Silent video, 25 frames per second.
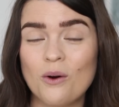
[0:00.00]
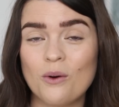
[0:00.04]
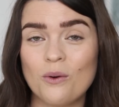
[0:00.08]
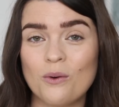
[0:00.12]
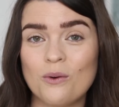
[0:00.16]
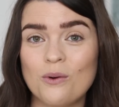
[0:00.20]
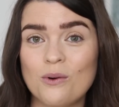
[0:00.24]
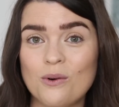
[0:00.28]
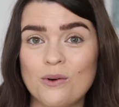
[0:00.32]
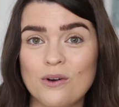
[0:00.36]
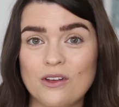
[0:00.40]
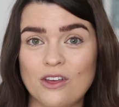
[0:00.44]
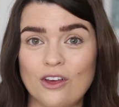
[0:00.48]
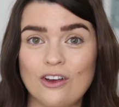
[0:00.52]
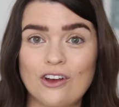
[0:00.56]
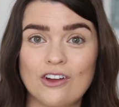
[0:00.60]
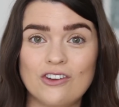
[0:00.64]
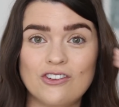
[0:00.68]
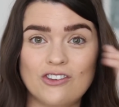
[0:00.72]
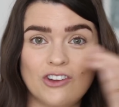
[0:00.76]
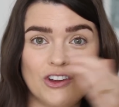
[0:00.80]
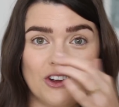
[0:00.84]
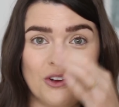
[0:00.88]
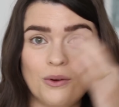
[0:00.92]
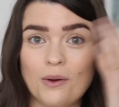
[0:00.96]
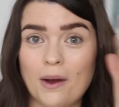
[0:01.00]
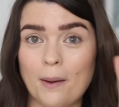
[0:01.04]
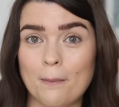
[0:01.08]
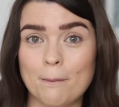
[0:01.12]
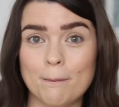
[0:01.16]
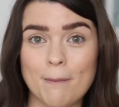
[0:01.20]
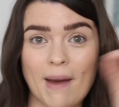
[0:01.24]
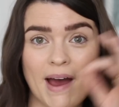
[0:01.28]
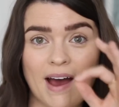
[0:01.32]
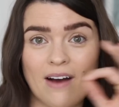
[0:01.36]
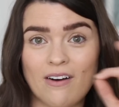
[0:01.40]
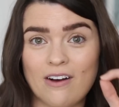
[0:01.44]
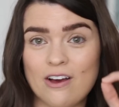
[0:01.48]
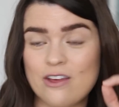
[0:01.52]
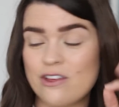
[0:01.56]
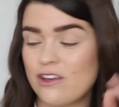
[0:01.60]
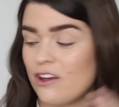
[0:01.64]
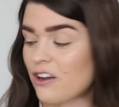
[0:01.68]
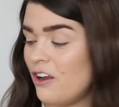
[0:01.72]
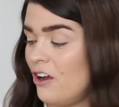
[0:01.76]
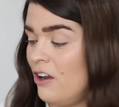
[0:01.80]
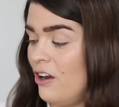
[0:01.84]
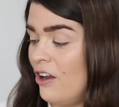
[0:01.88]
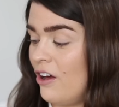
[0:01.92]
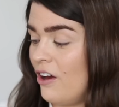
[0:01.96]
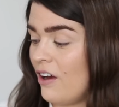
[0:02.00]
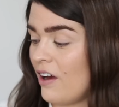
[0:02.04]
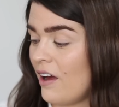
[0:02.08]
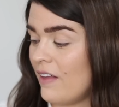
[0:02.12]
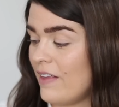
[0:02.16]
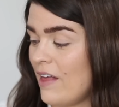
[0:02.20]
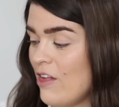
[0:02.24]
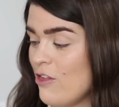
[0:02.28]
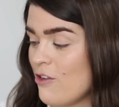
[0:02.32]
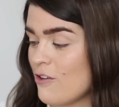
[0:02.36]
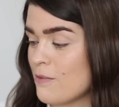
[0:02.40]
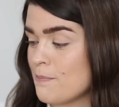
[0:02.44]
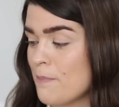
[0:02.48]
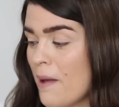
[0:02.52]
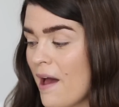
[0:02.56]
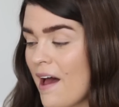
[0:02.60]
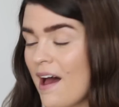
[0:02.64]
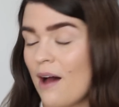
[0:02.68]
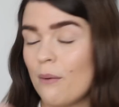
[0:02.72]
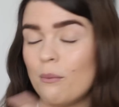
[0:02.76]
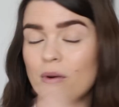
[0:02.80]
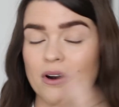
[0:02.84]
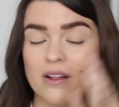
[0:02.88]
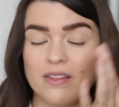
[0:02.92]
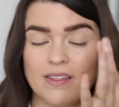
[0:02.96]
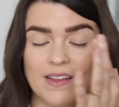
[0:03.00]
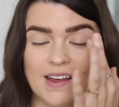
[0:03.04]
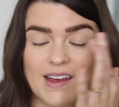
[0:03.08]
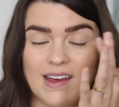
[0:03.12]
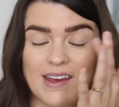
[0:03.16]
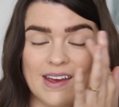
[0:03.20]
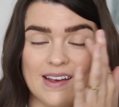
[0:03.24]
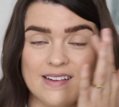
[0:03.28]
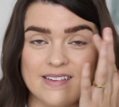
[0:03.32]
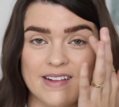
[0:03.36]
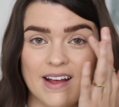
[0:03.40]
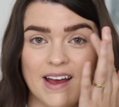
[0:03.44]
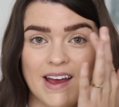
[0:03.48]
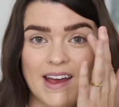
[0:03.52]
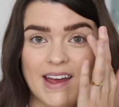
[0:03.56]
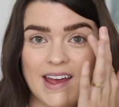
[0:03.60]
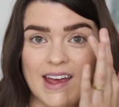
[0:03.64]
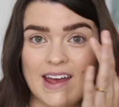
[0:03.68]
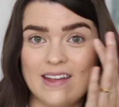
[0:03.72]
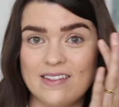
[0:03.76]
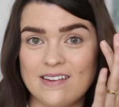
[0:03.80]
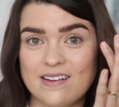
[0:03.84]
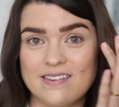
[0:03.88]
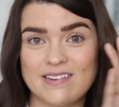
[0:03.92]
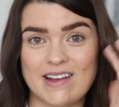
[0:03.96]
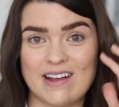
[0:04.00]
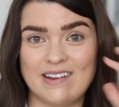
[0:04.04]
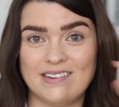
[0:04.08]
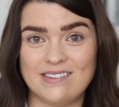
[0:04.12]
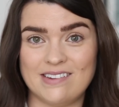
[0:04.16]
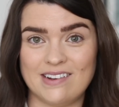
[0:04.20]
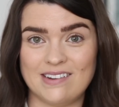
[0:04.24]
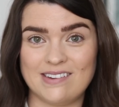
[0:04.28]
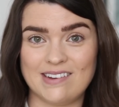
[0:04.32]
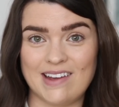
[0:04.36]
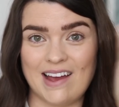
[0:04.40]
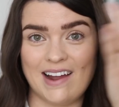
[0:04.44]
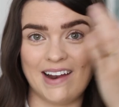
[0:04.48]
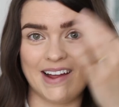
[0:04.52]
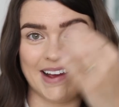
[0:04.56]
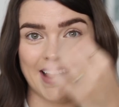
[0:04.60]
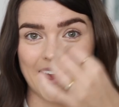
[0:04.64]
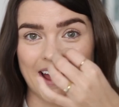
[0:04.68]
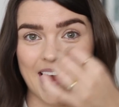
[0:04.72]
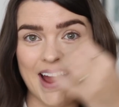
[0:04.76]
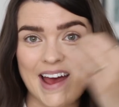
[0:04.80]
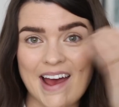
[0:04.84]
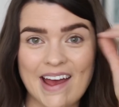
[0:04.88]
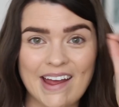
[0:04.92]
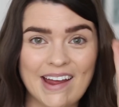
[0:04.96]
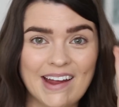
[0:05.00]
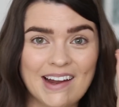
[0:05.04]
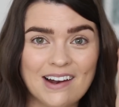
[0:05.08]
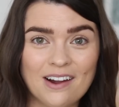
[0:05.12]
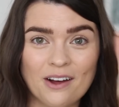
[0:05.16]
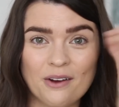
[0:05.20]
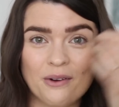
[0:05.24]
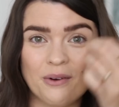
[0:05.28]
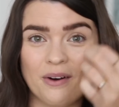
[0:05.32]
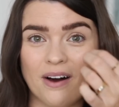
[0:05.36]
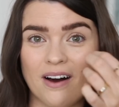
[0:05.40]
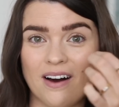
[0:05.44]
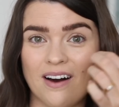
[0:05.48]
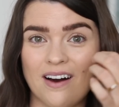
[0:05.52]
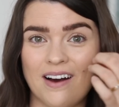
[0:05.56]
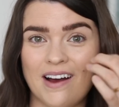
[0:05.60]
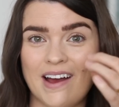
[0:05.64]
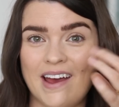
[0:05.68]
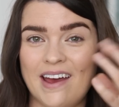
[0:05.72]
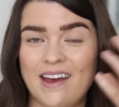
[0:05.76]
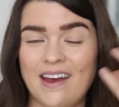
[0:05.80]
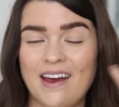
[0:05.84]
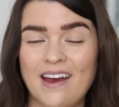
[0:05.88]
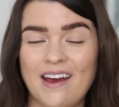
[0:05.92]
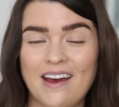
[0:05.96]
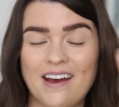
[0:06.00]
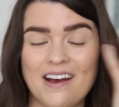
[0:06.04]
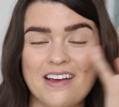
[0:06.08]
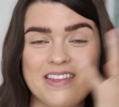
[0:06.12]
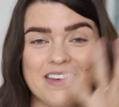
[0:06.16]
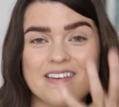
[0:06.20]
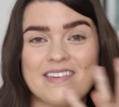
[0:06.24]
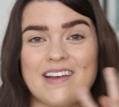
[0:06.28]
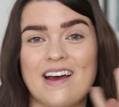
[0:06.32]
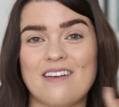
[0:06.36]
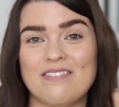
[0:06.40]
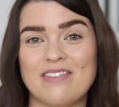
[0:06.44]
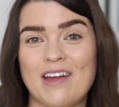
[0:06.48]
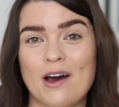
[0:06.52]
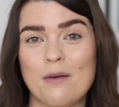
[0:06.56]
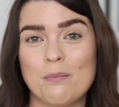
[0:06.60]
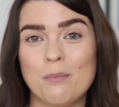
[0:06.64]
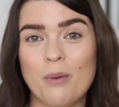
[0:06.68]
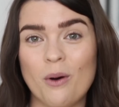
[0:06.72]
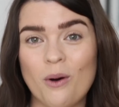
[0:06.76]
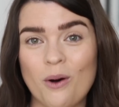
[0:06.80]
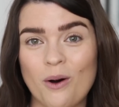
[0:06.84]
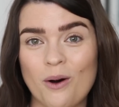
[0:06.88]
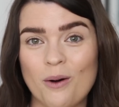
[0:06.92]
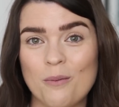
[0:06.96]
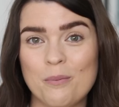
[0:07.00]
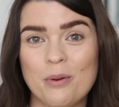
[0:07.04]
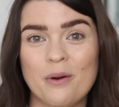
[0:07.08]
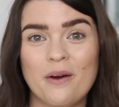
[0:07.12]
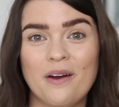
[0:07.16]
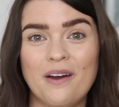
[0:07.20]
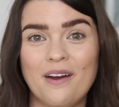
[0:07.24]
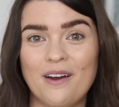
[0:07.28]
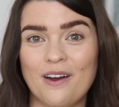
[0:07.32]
or you could do a matte eyeshadow look and then just pat one of these in the centre to get like a halo eye and just have that pop